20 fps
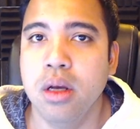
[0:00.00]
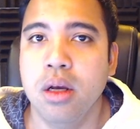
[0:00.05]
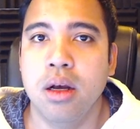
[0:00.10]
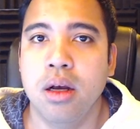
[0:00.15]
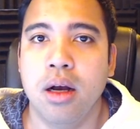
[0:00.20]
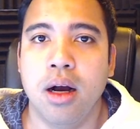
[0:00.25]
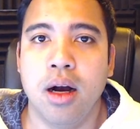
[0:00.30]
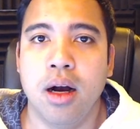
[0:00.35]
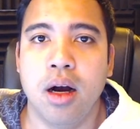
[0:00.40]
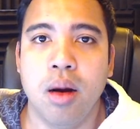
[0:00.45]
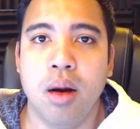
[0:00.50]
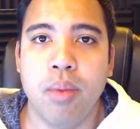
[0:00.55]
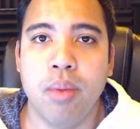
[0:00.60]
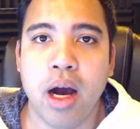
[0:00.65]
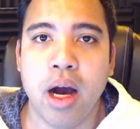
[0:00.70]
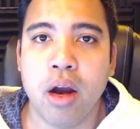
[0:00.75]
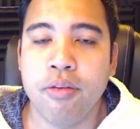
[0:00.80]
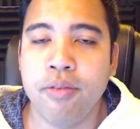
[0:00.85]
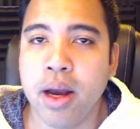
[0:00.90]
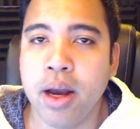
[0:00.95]
How
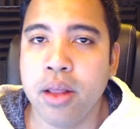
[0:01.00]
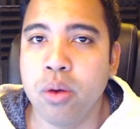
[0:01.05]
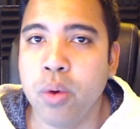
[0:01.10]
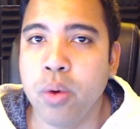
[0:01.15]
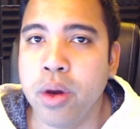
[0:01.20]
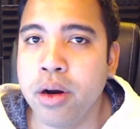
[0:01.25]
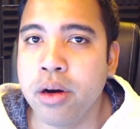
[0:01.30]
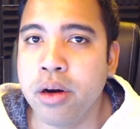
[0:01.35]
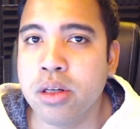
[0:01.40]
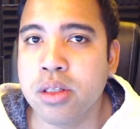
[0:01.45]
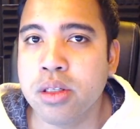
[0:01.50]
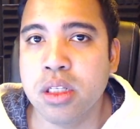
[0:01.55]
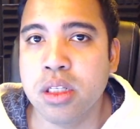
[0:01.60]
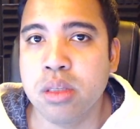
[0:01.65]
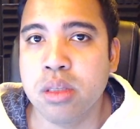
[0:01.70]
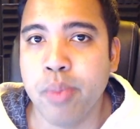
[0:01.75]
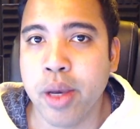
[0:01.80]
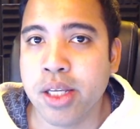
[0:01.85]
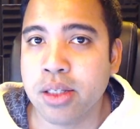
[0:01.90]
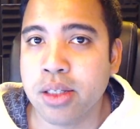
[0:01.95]
to find the winners is
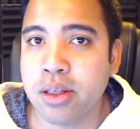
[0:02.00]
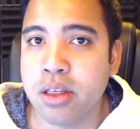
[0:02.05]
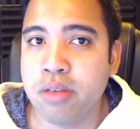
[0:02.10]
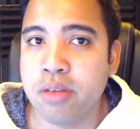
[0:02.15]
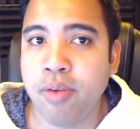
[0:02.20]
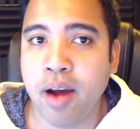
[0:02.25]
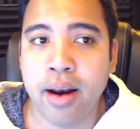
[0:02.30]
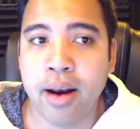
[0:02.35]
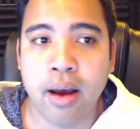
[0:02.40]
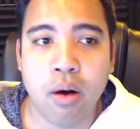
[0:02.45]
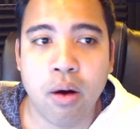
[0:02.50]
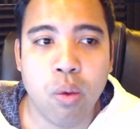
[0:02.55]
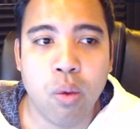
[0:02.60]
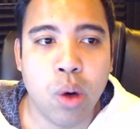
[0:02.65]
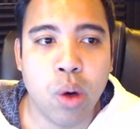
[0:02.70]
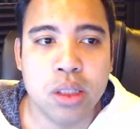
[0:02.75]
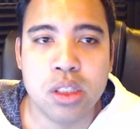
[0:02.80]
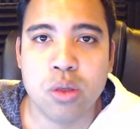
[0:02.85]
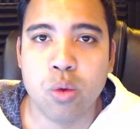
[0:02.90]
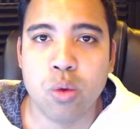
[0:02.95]
basically find out
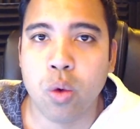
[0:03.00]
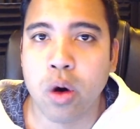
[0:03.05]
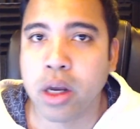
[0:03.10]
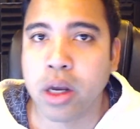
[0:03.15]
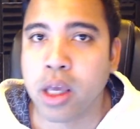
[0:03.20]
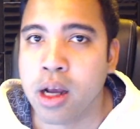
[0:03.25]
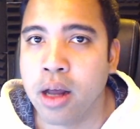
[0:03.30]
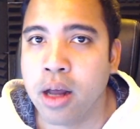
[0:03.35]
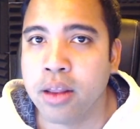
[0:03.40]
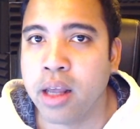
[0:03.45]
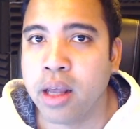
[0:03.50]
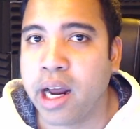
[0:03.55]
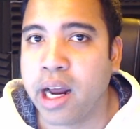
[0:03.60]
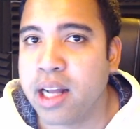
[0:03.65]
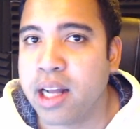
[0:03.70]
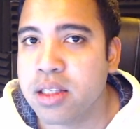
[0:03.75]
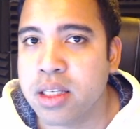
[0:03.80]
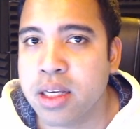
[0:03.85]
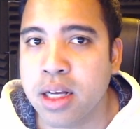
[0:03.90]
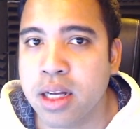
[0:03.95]
what's working on the
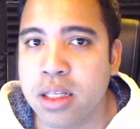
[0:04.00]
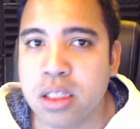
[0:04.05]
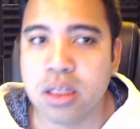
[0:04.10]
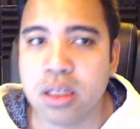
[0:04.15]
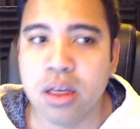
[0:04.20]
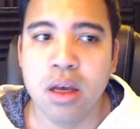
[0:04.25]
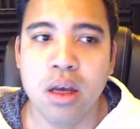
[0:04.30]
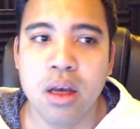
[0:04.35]
ad sets,